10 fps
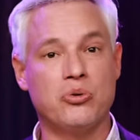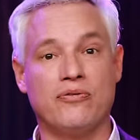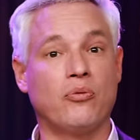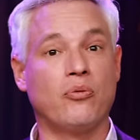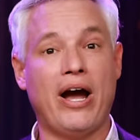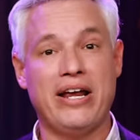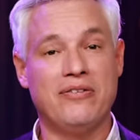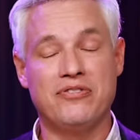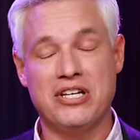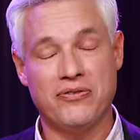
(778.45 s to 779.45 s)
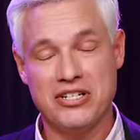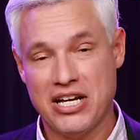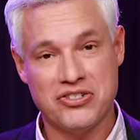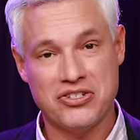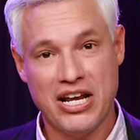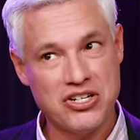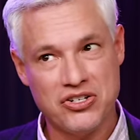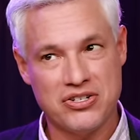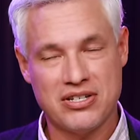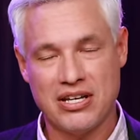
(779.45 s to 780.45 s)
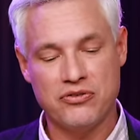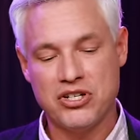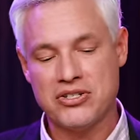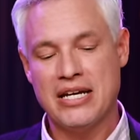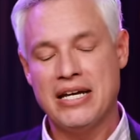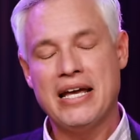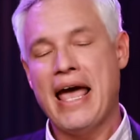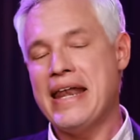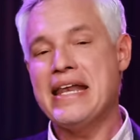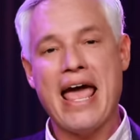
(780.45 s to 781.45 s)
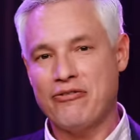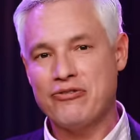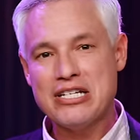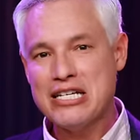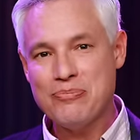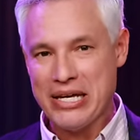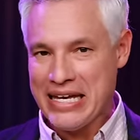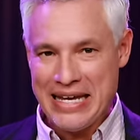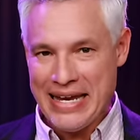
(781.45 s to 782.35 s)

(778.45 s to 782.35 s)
a variety of different destinations instead of just an FTP